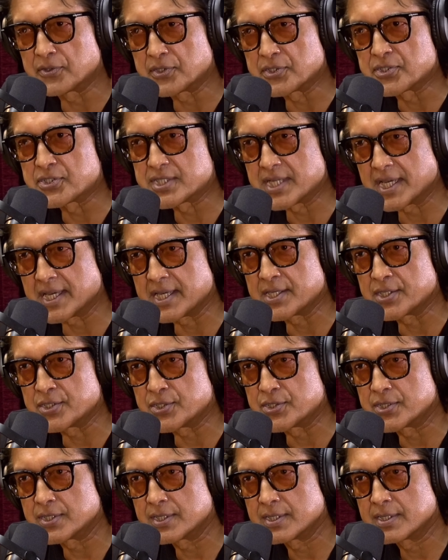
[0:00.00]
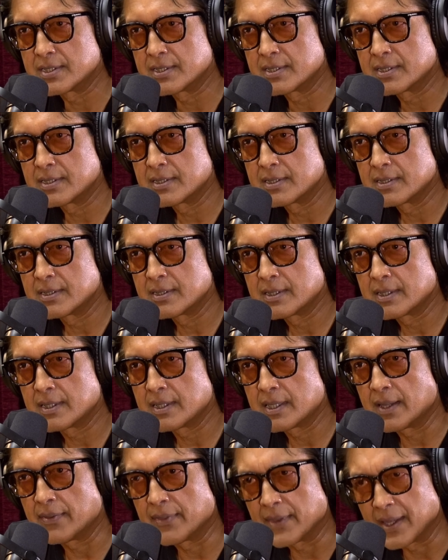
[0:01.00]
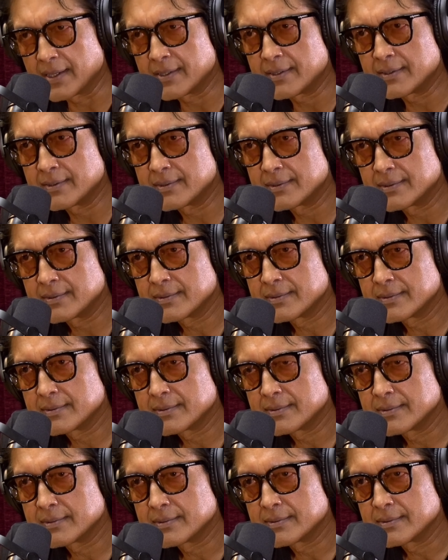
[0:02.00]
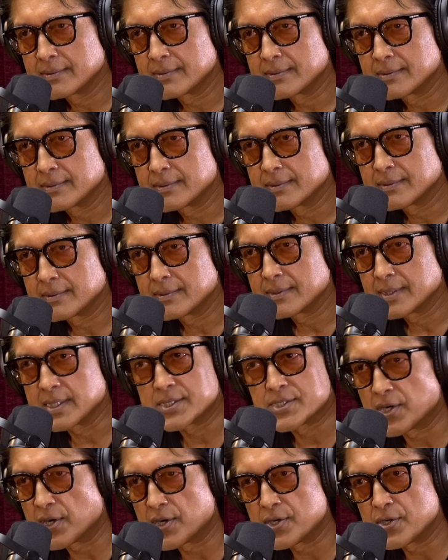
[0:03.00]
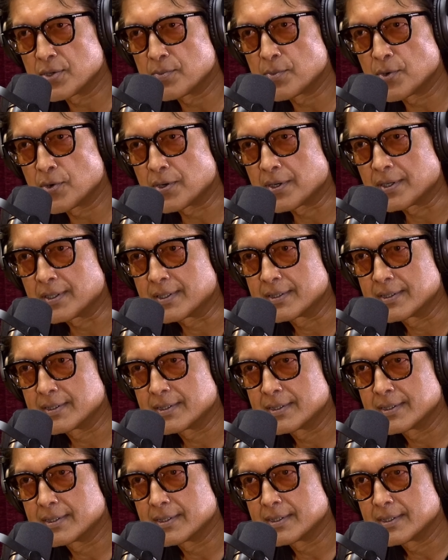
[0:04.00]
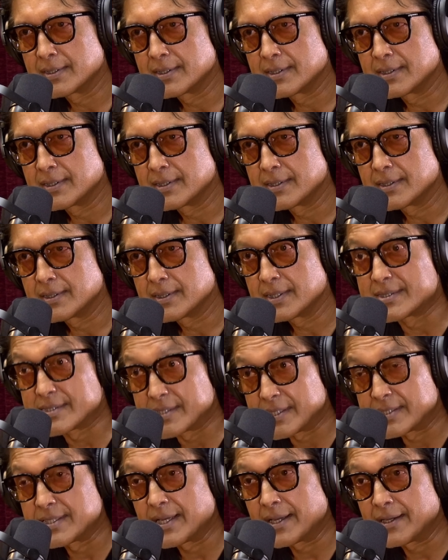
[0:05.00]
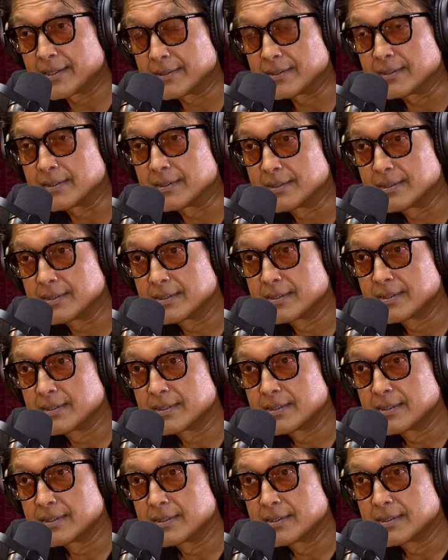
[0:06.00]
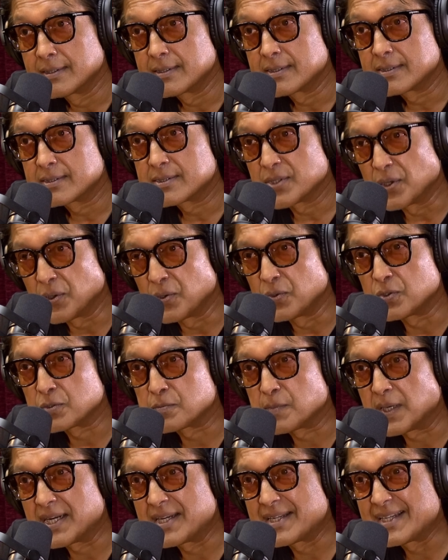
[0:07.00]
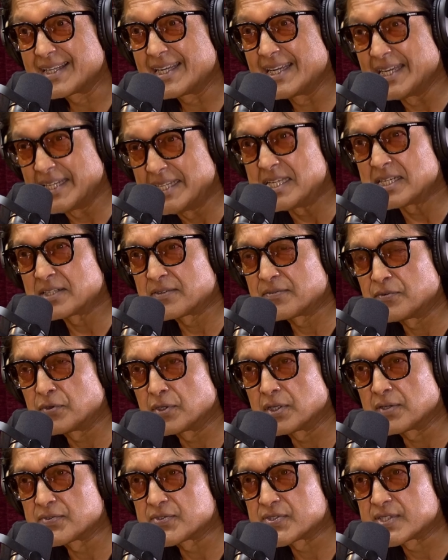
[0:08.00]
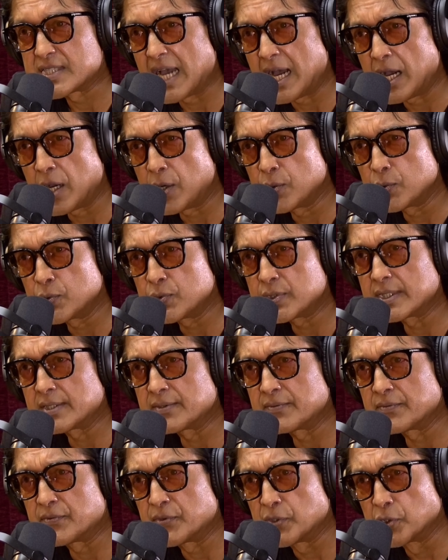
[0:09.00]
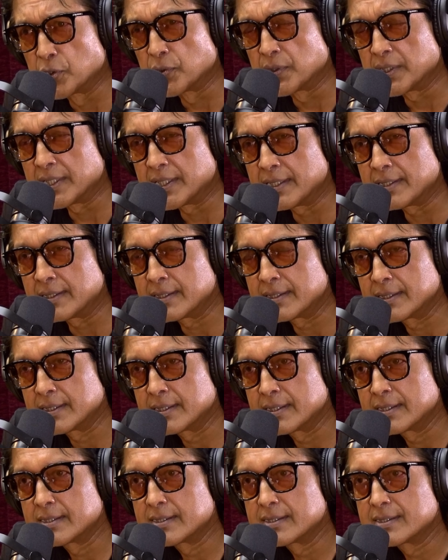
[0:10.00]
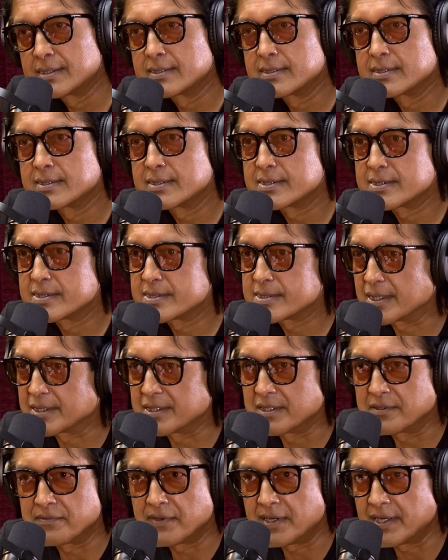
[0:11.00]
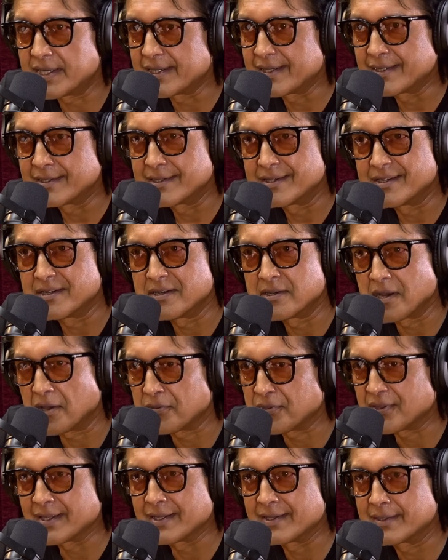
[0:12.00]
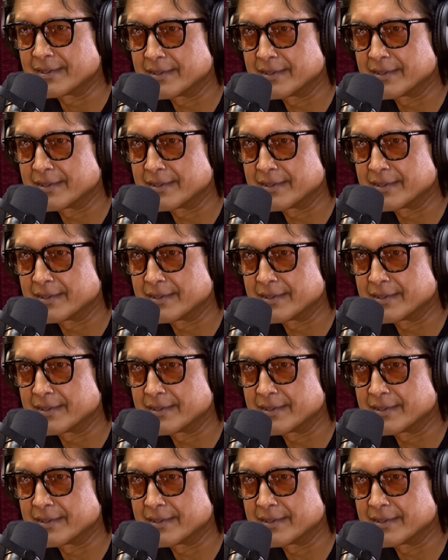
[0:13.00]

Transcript: the stage, and then is heard no more. It's a tale told by an idiot full of sound and fury, signifying nothing.